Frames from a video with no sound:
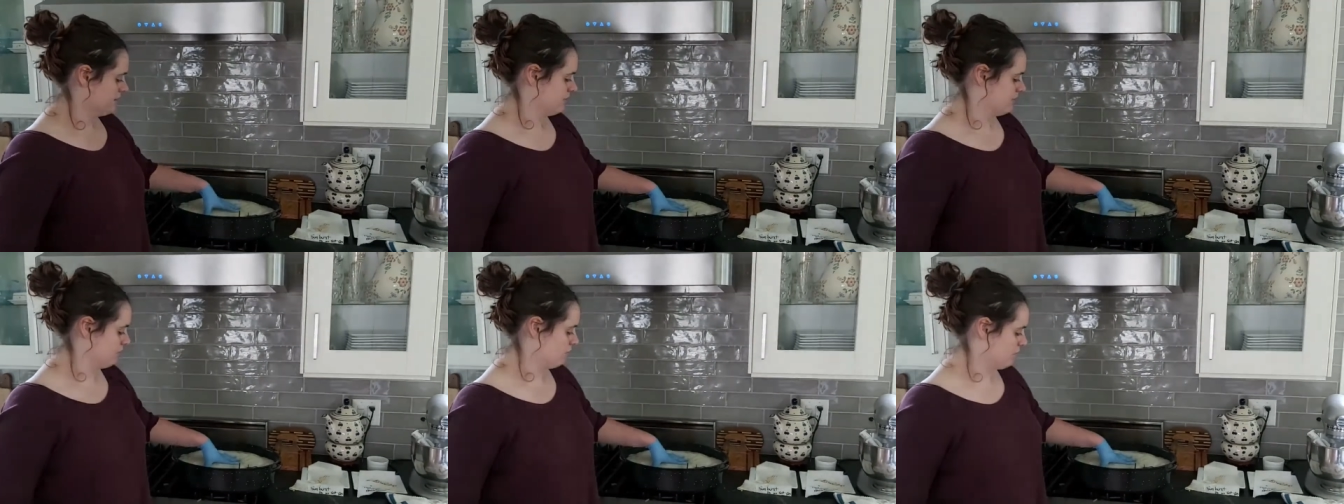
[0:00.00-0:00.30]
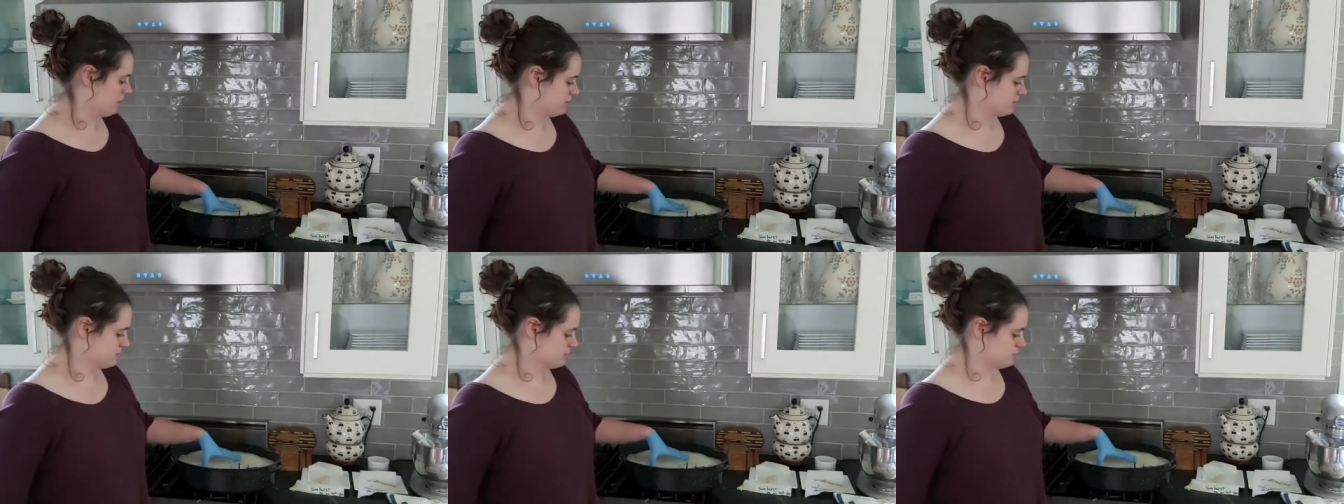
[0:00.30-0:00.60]
The
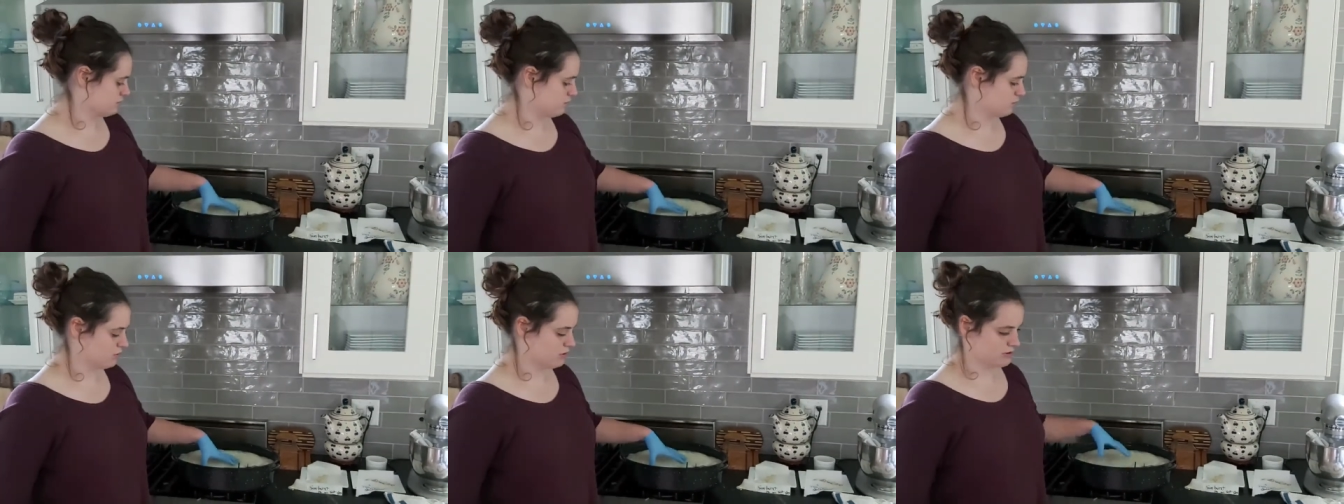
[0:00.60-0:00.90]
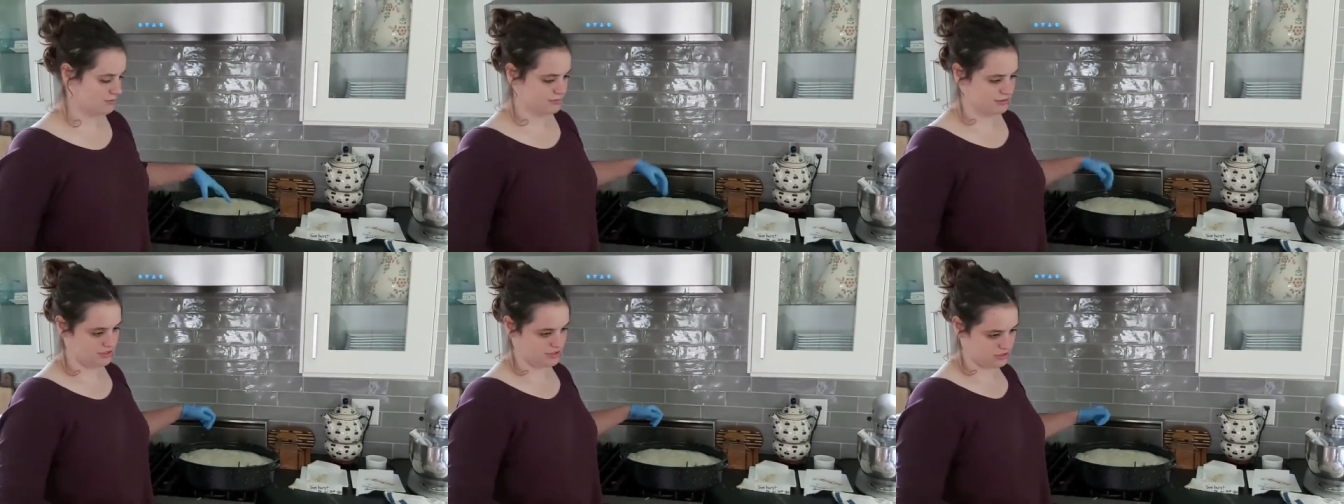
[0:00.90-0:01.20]
water's
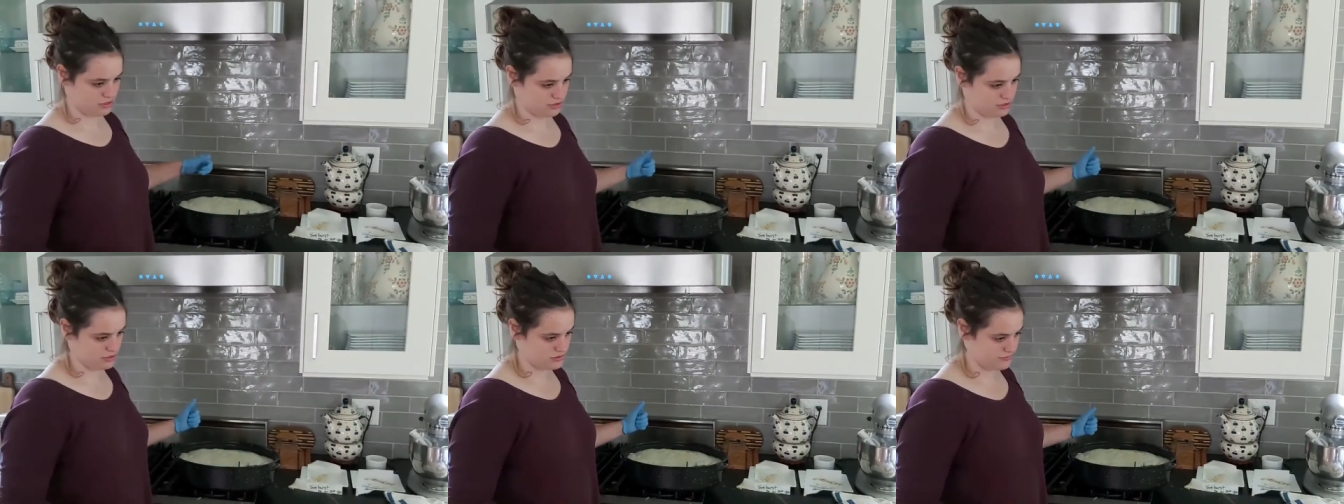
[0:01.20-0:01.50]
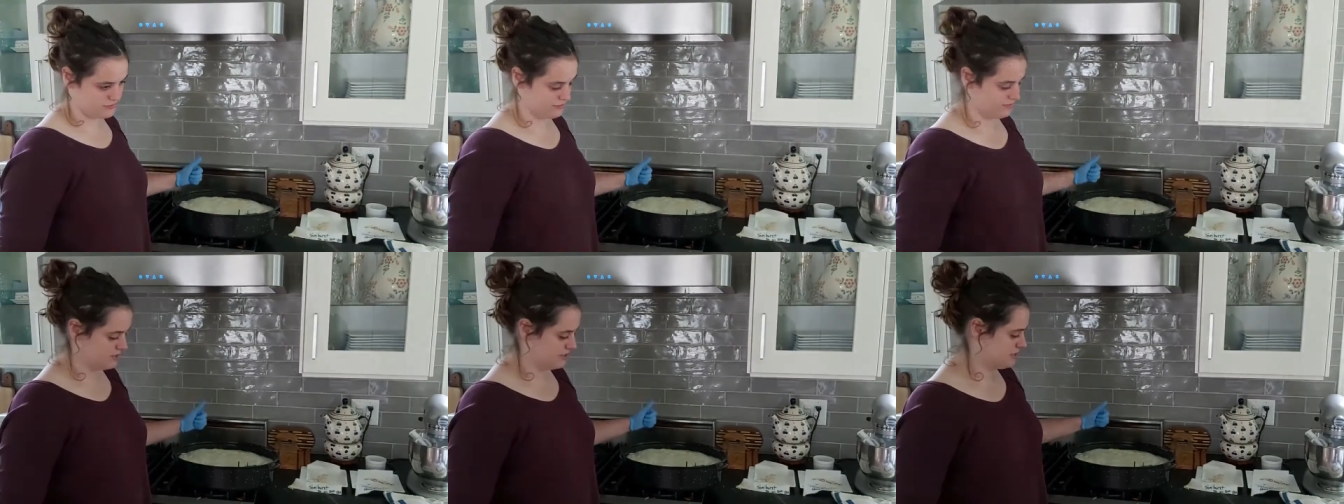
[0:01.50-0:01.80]
warm, but that's just
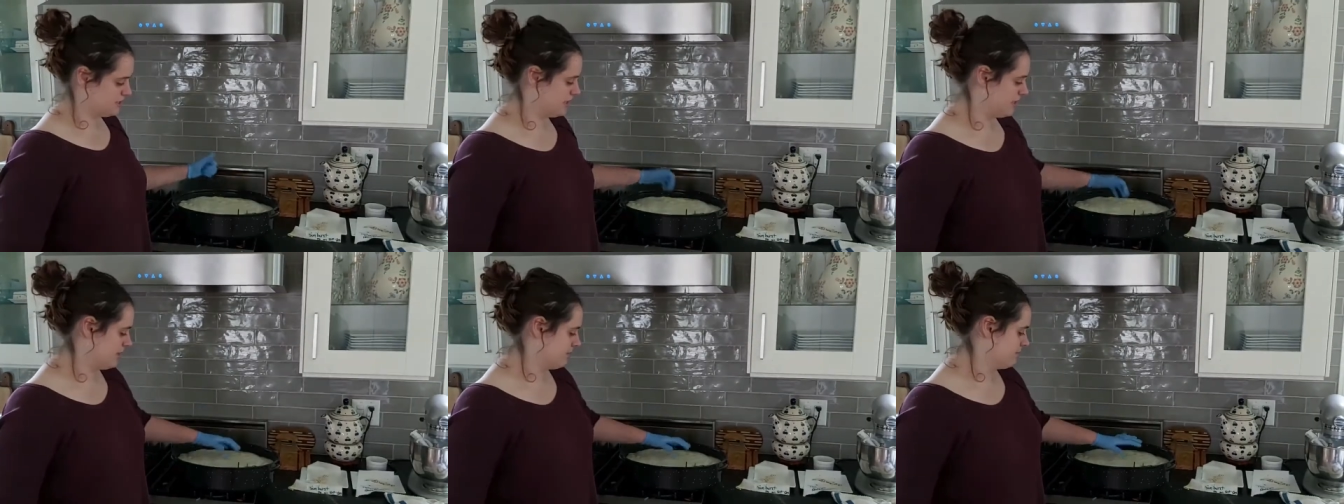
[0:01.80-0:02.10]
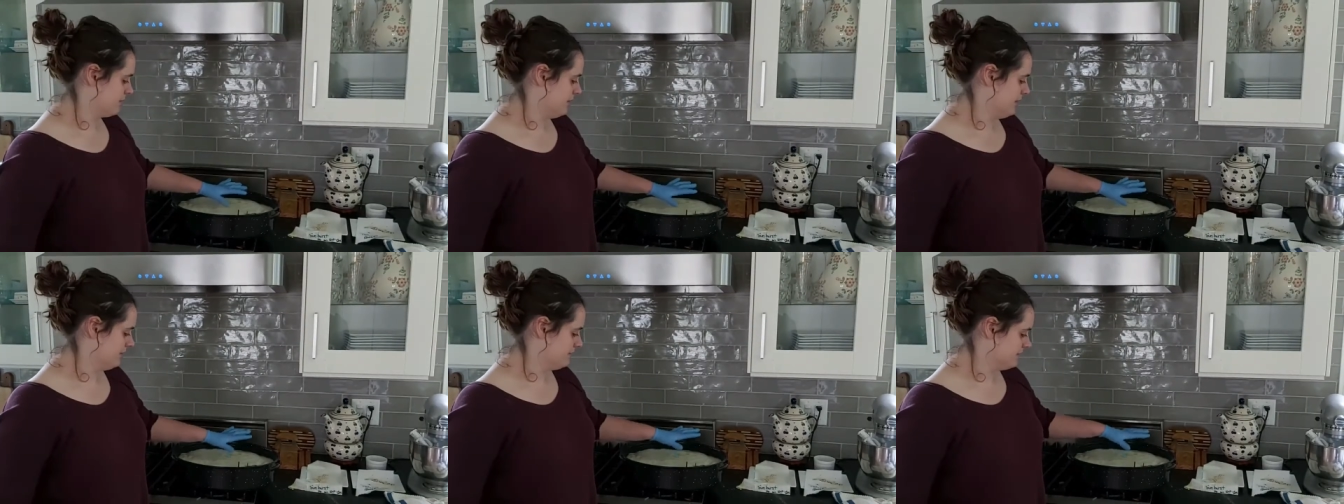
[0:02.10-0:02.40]
from the
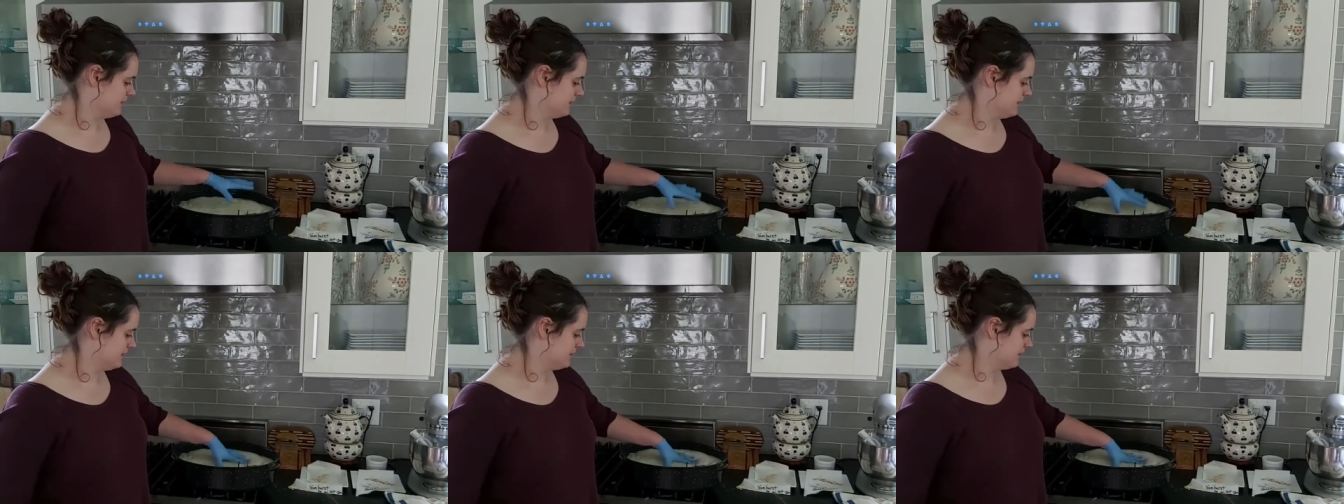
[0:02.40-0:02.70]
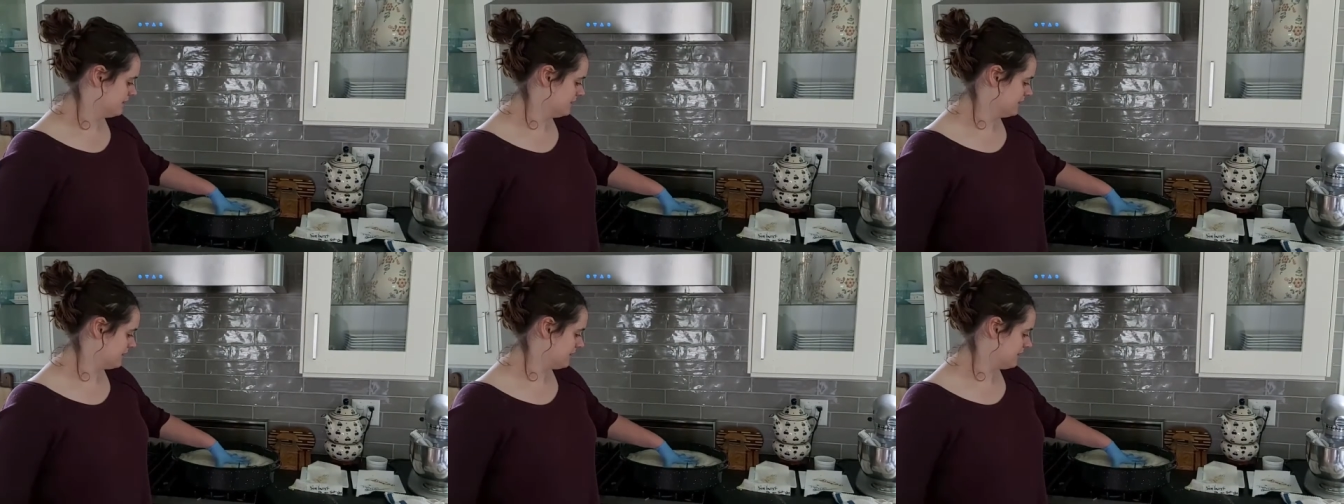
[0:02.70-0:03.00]
tap. I haven't
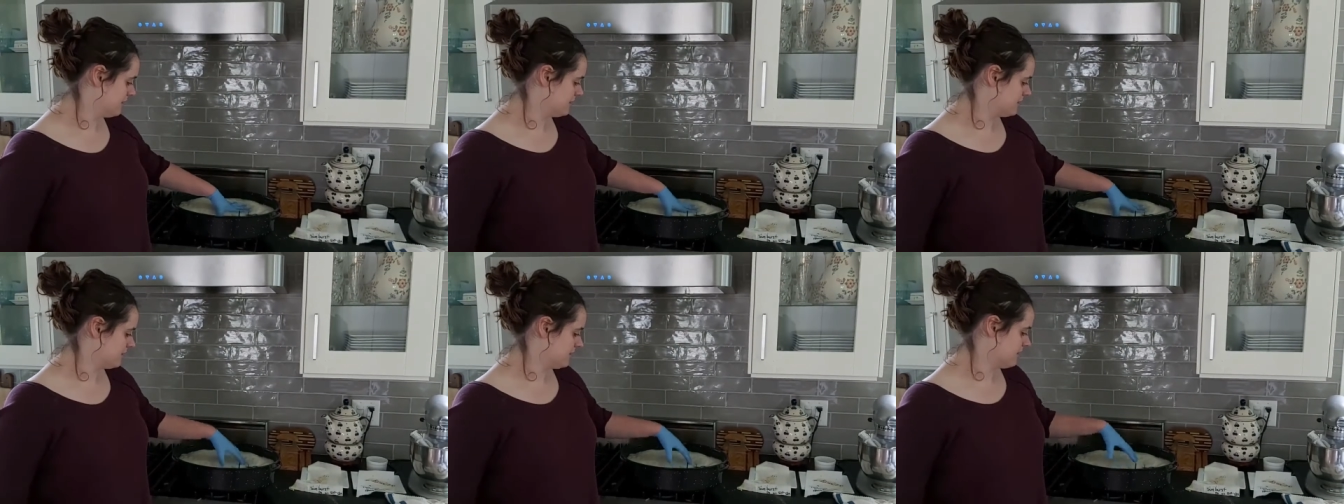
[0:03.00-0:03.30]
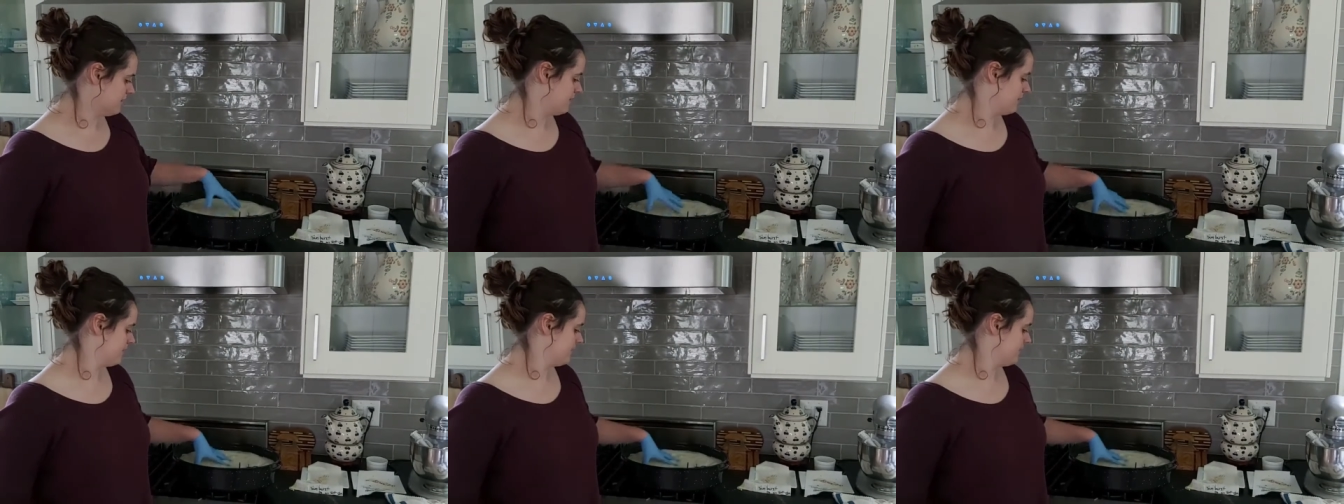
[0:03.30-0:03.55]
heated it yet.